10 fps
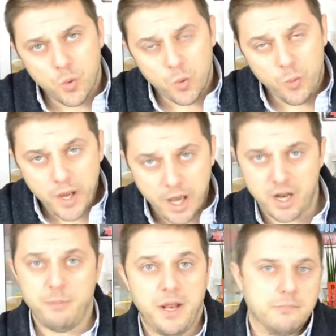we got
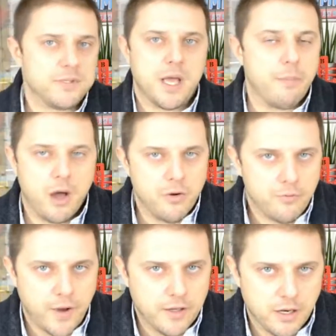them in somehow,
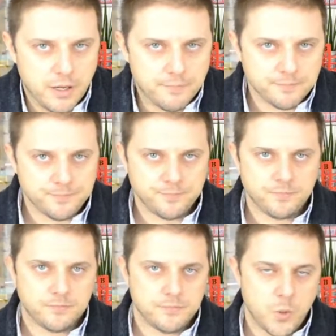finally,
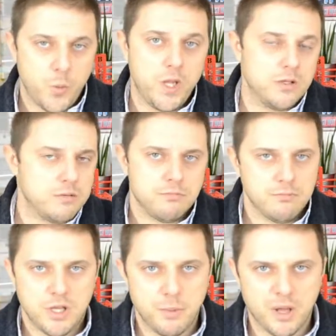with
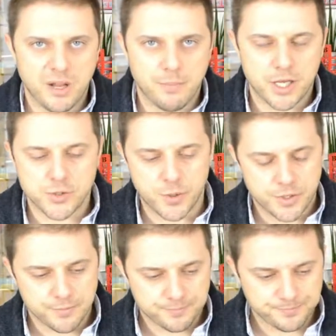email and password.
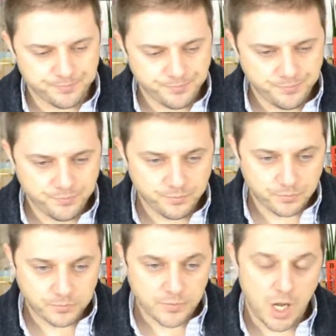
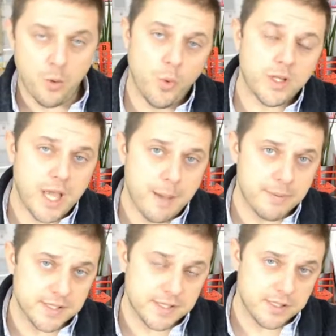What
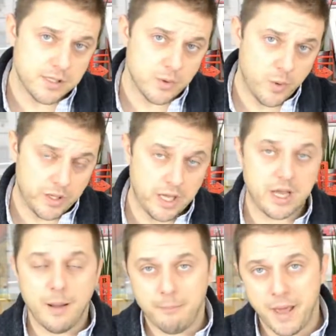happens when they
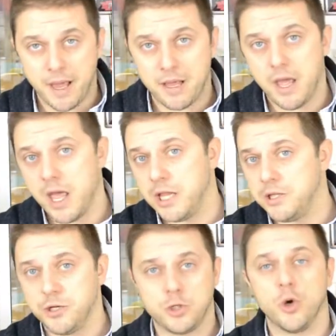come back and
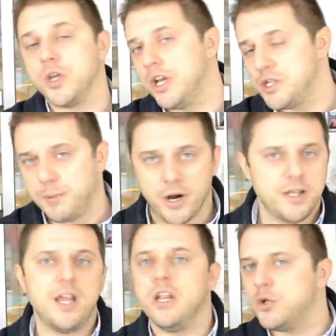their token expired? They need to